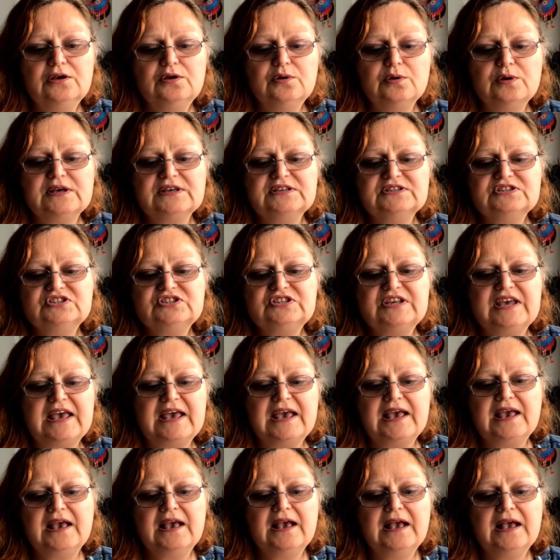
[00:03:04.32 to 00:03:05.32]
you can
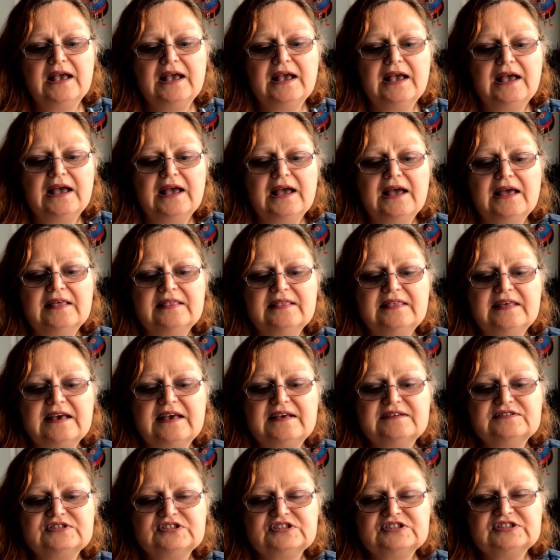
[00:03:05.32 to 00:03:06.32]
see that it
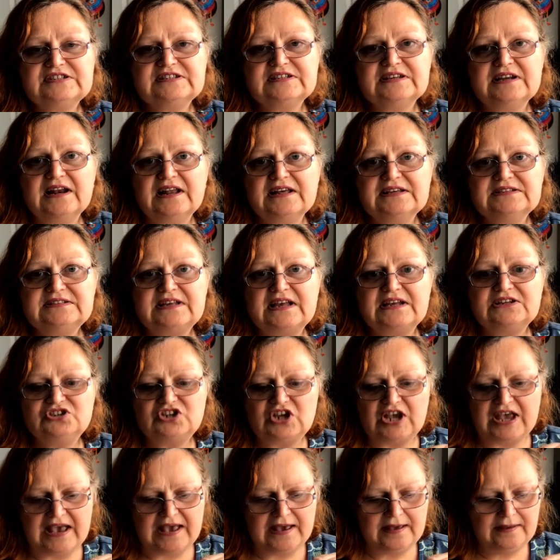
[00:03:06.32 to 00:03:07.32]
gives us a nice edge
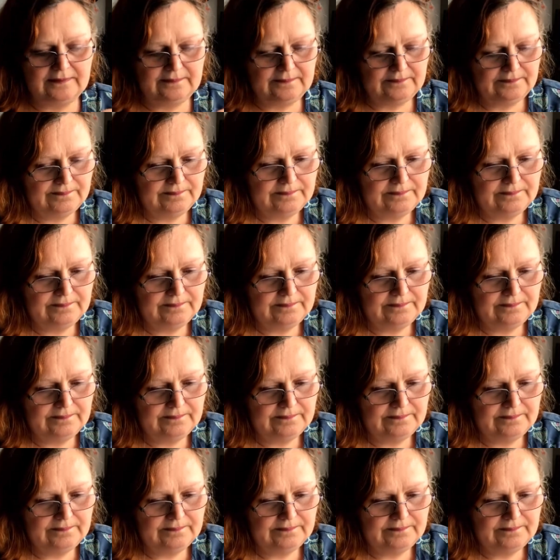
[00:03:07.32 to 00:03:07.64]
here.